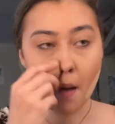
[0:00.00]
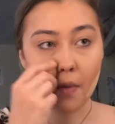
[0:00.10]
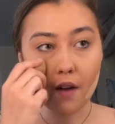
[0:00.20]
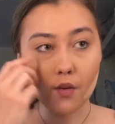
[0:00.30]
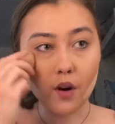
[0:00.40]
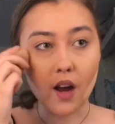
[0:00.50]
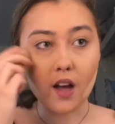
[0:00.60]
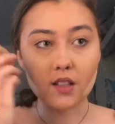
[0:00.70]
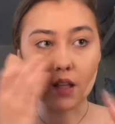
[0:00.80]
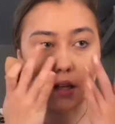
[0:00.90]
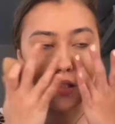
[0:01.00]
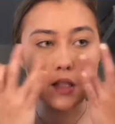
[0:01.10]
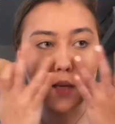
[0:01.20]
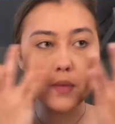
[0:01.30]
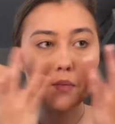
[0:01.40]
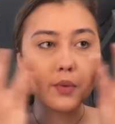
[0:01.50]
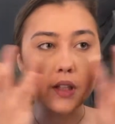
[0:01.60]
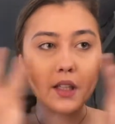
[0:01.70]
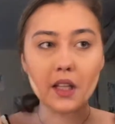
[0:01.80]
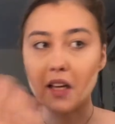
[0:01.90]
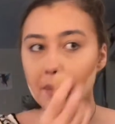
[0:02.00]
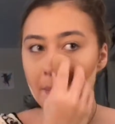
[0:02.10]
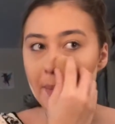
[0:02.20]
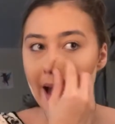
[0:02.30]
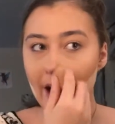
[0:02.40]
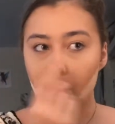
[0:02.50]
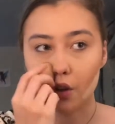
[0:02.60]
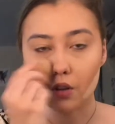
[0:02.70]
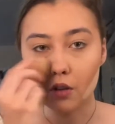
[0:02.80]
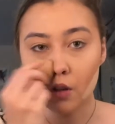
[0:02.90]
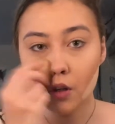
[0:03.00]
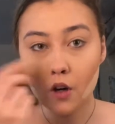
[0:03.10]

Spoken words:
But everywhere else, I like to keep it pretty like powdered,